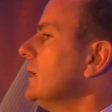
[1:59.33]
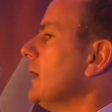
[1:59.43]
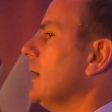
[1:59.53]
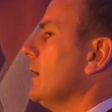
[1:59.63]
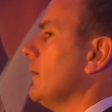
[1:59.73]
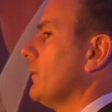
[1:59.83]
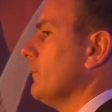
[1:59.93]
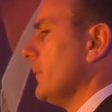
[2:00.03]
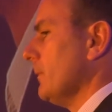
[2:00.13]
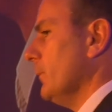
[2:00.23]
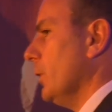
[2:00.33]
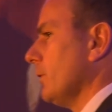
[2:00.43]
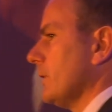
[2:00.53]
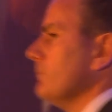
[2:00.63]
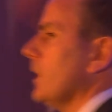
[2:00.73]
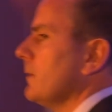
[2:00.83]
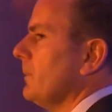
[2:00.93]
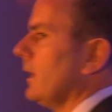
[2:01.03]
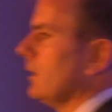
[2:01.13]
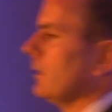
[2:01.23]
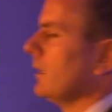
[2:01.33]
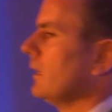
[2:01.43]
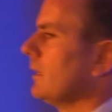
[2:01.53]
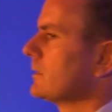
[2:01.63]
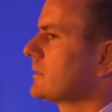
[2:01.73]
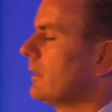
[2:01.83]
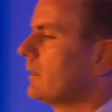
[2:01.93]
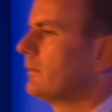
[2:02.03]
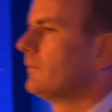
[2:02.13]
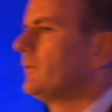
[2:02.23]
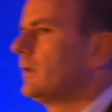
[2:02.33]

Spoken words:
the more than mobile side of